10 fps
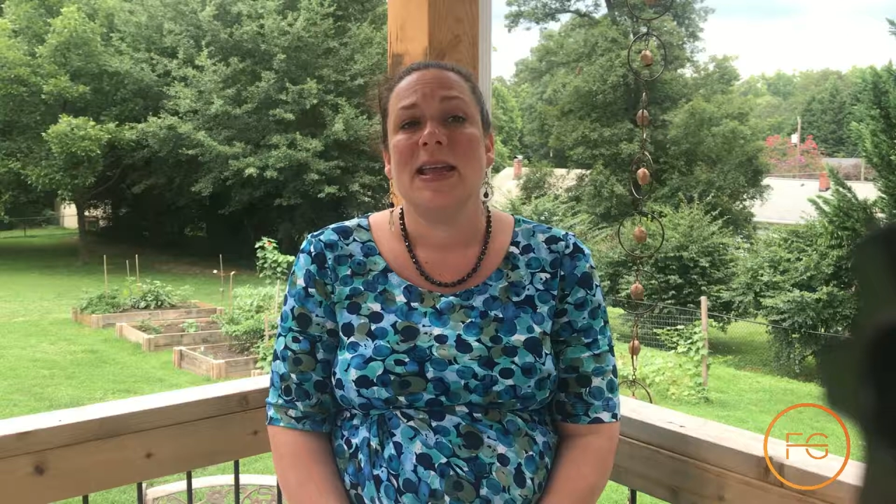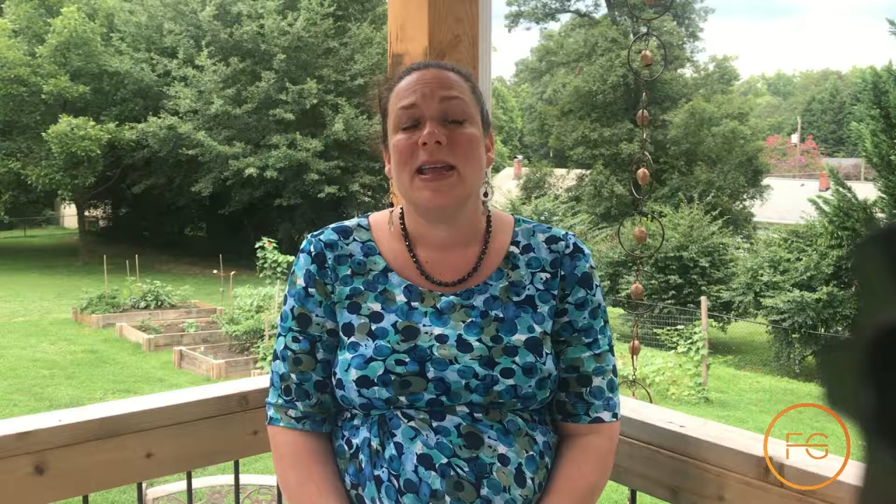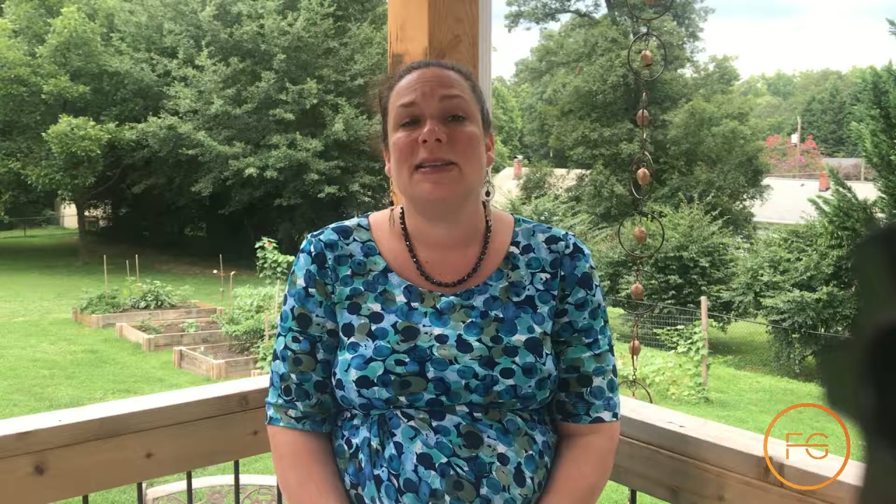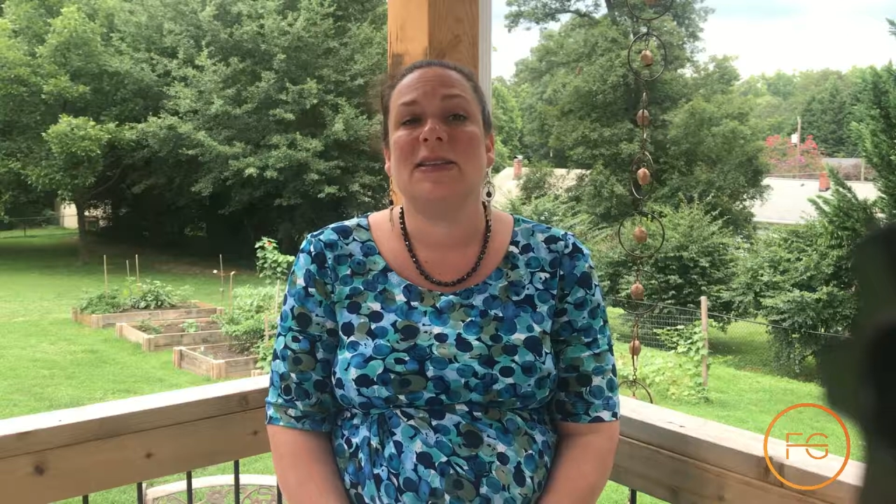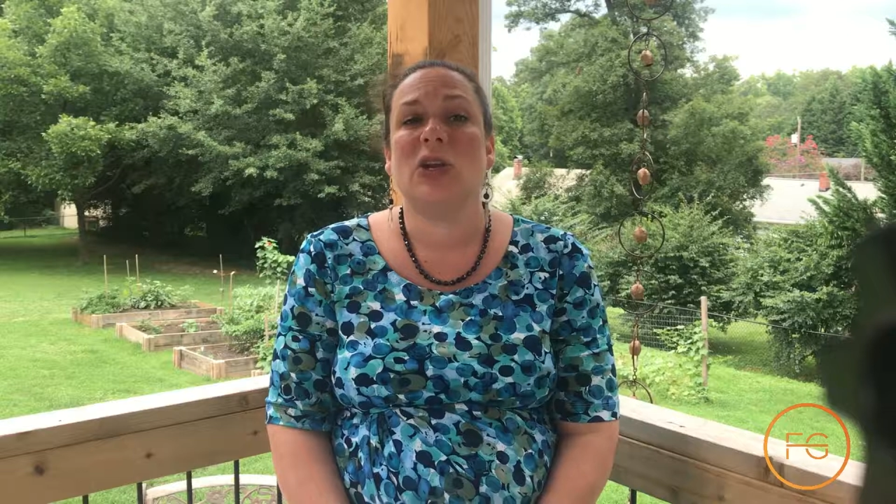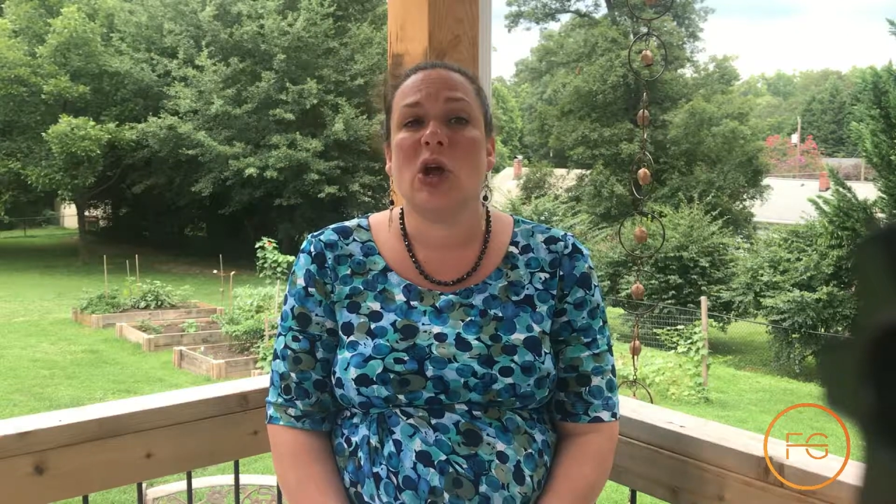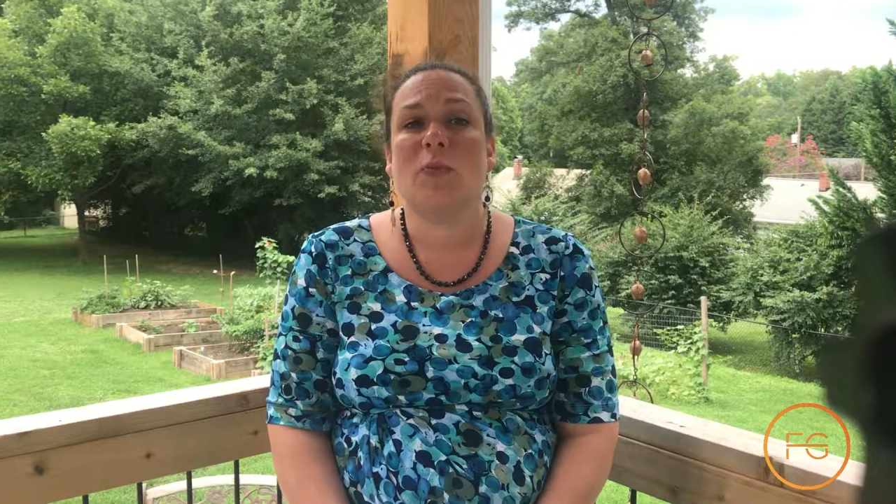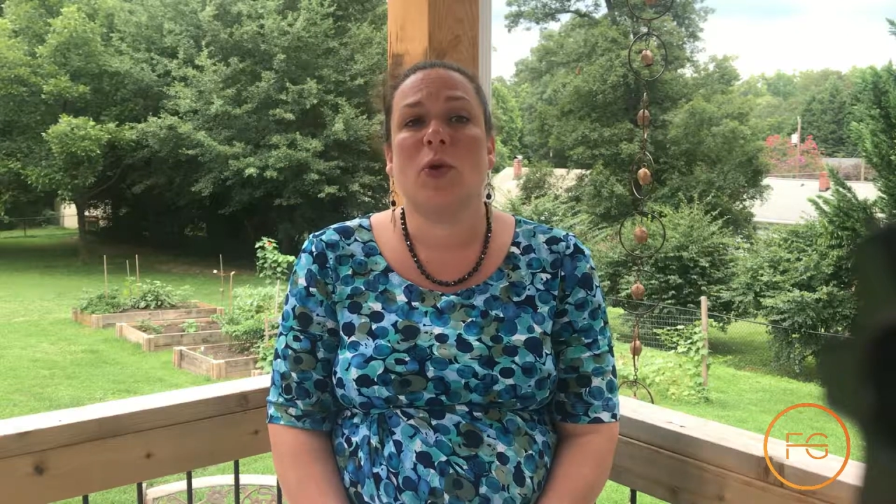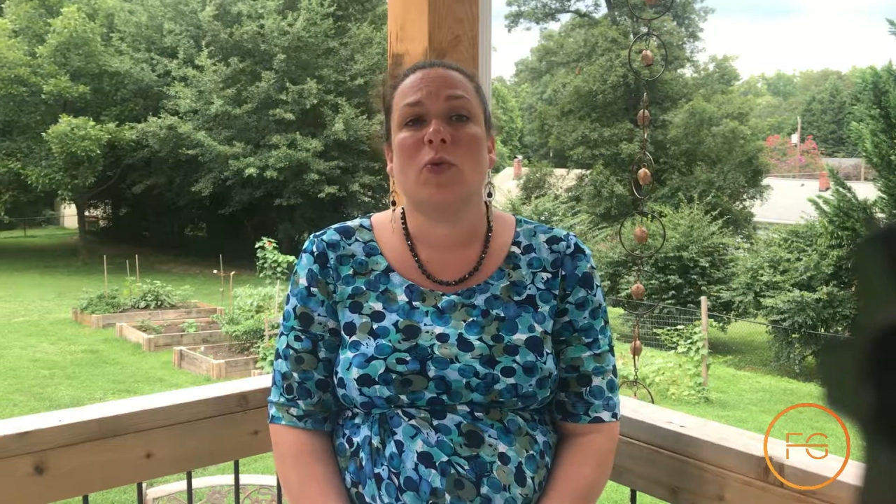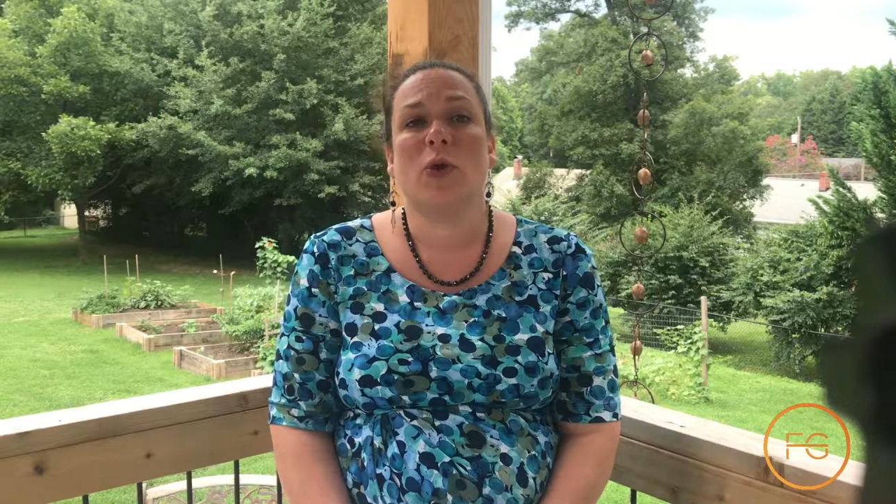is the
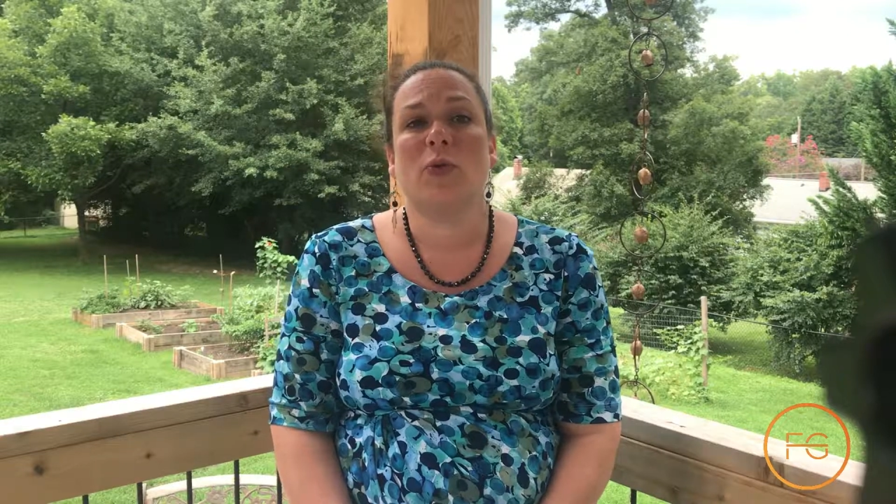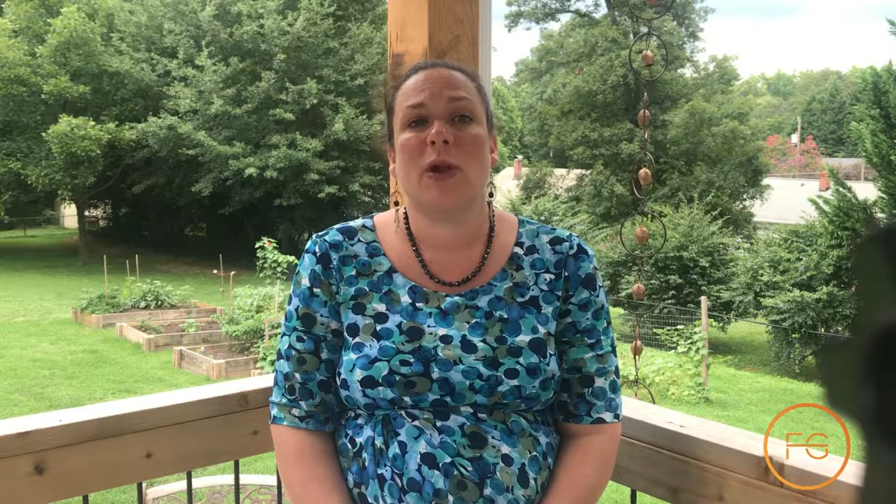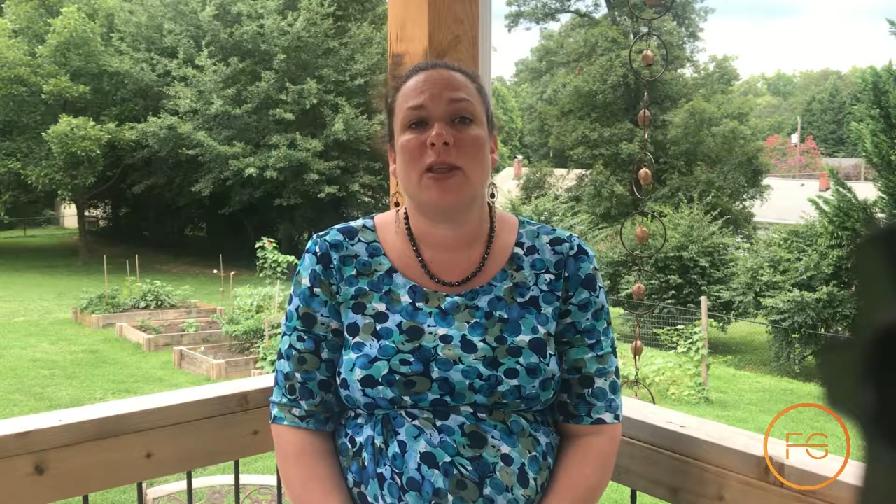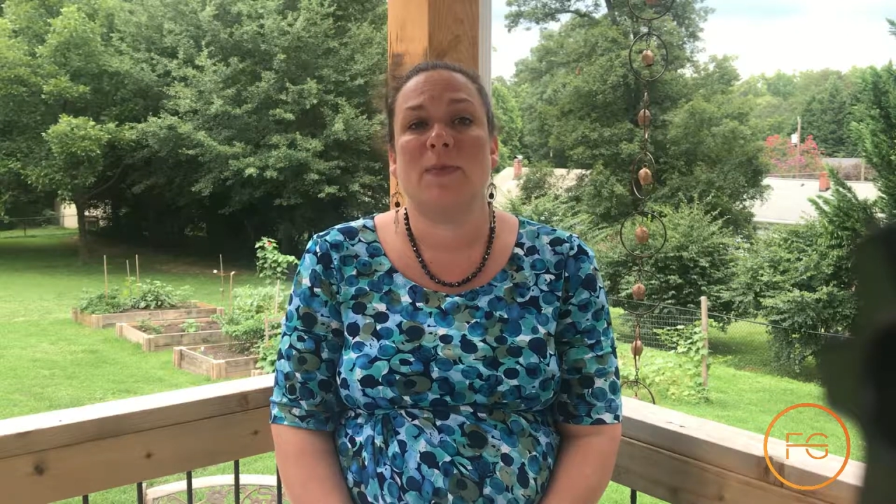number one way